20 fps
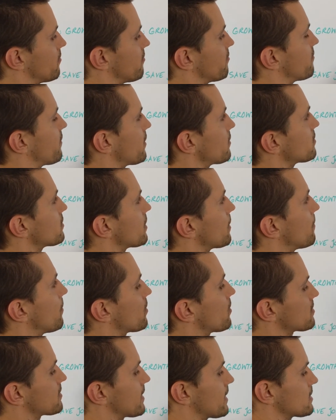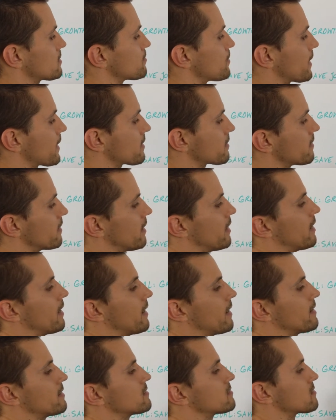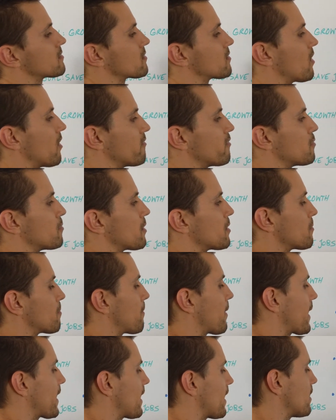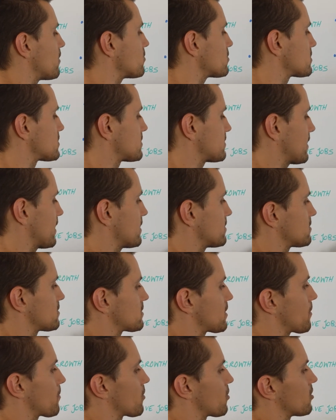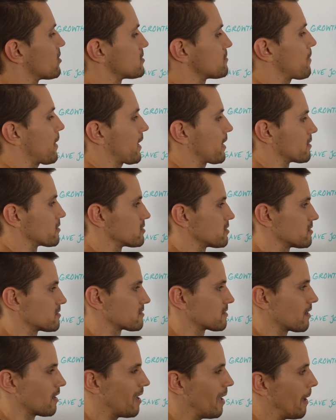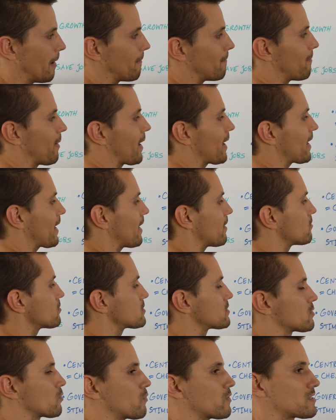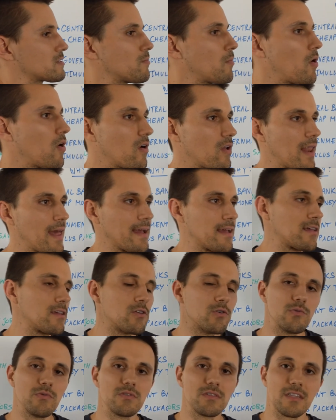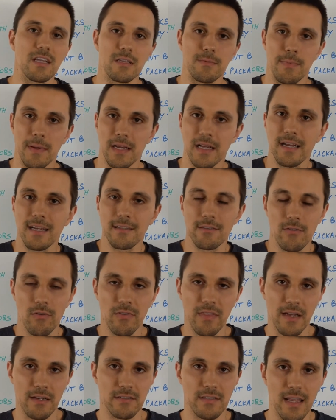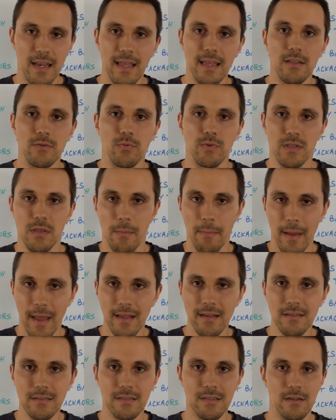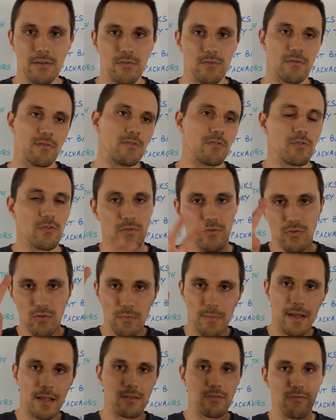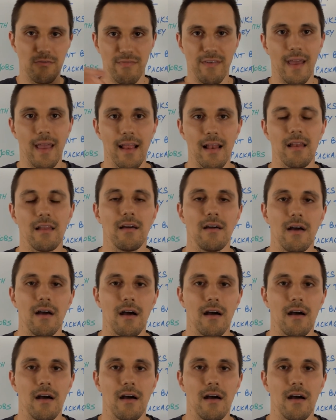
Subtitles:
very important aspect is government bailouts and stimulus packages. Bailouts was more like used especially in 2008 with the banks, the too big to fail